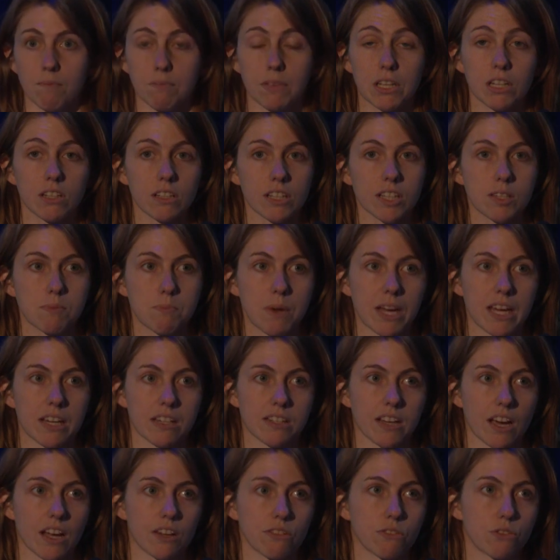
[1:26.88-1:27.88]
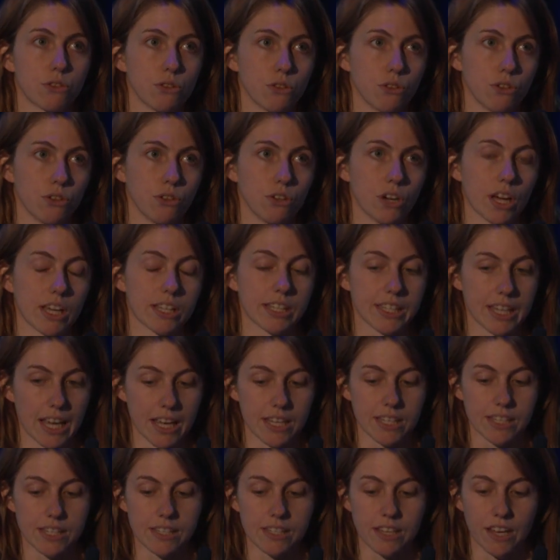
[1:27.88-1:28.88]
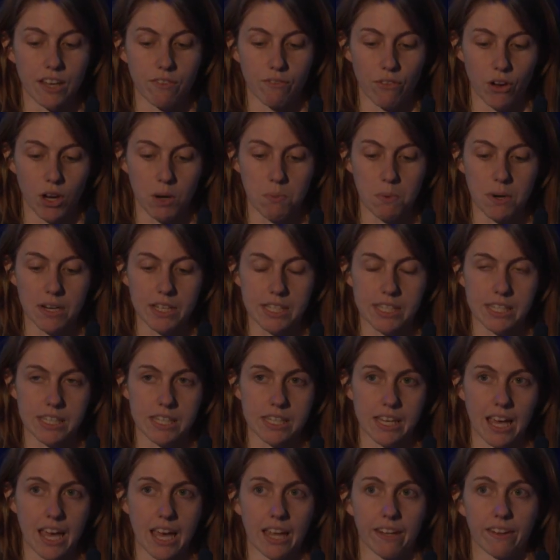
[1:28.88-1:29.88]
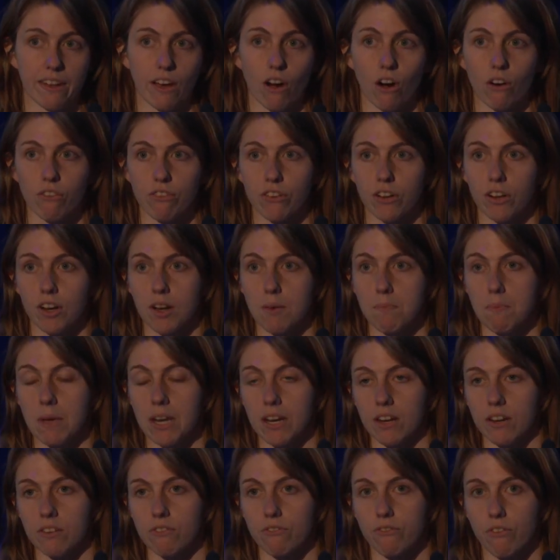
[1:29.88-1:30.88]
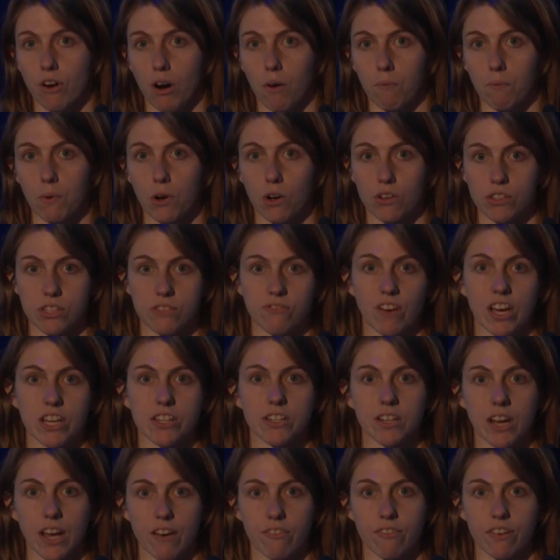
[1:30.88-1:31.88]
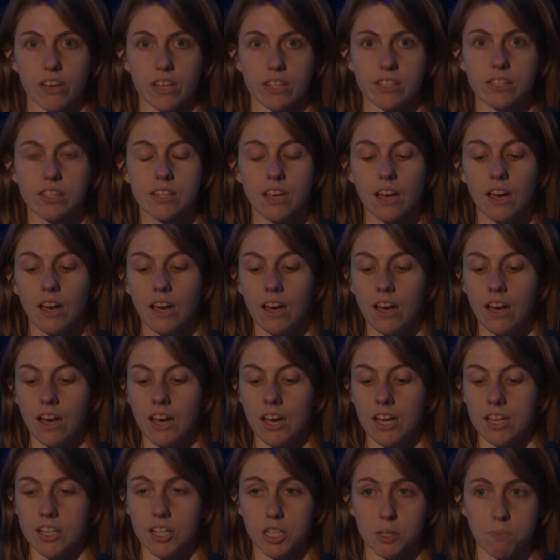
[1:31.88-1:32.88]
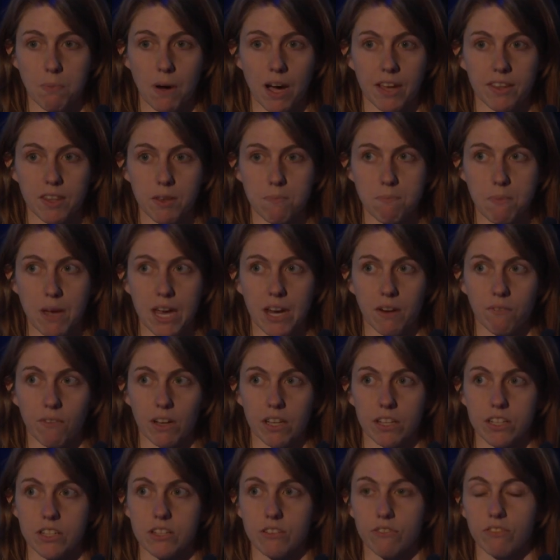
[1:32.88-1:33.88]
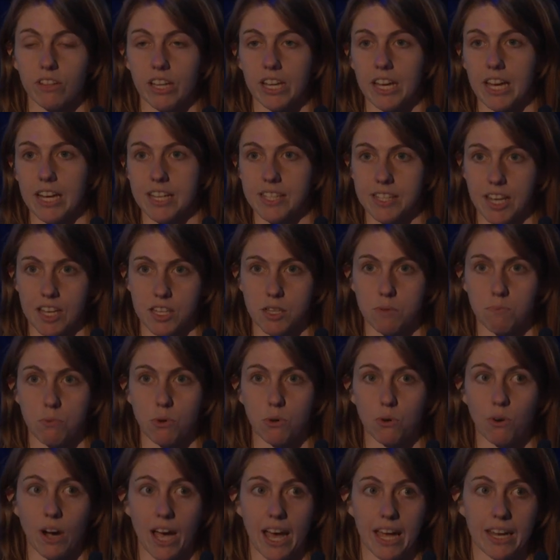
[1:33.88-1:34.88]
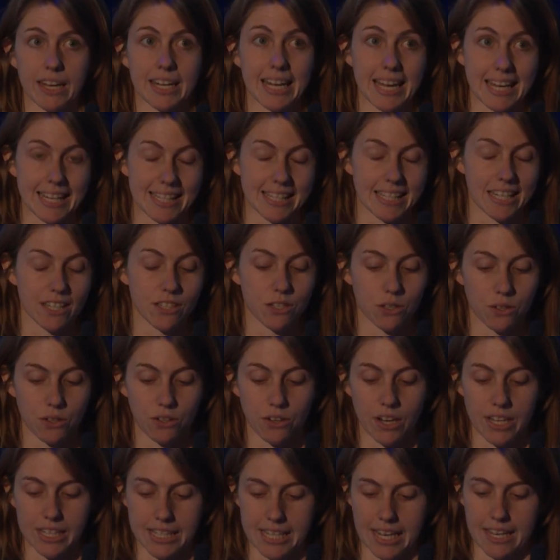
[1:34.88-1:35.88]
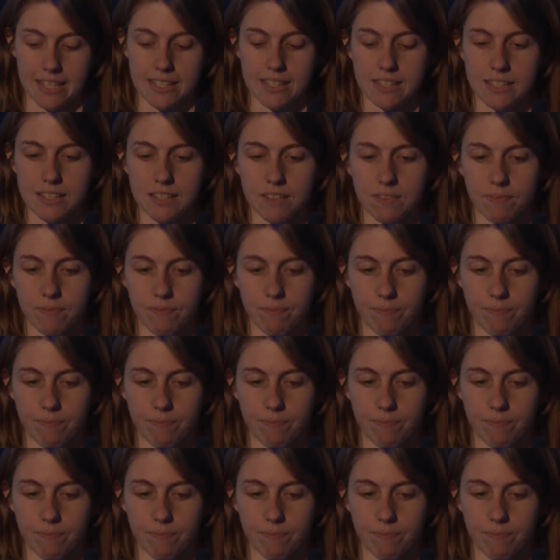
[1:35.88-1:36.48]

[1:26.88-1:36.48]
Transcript: Little is being done to assess invertebrates, and they're often omitted from conservation efforts, despite them being relatively accessible and easy to assess.